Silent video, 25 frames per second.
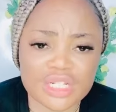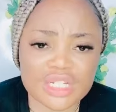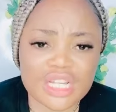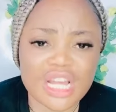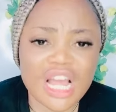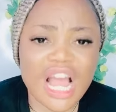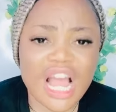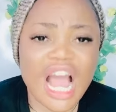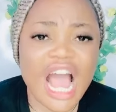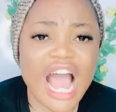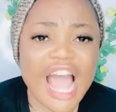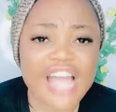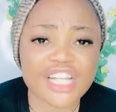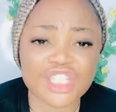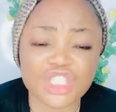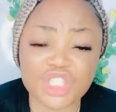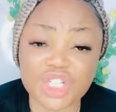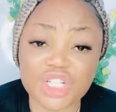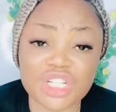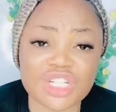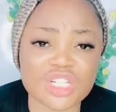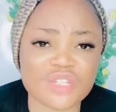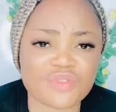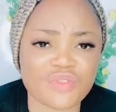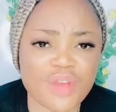Hygiene
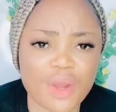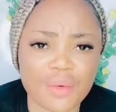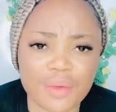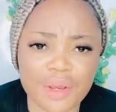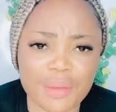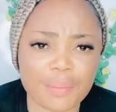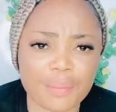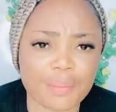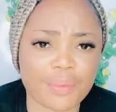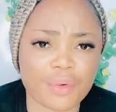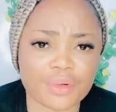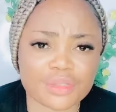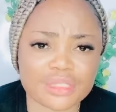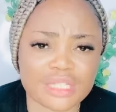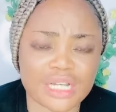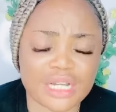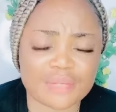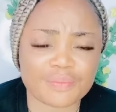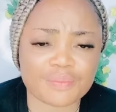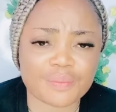is very important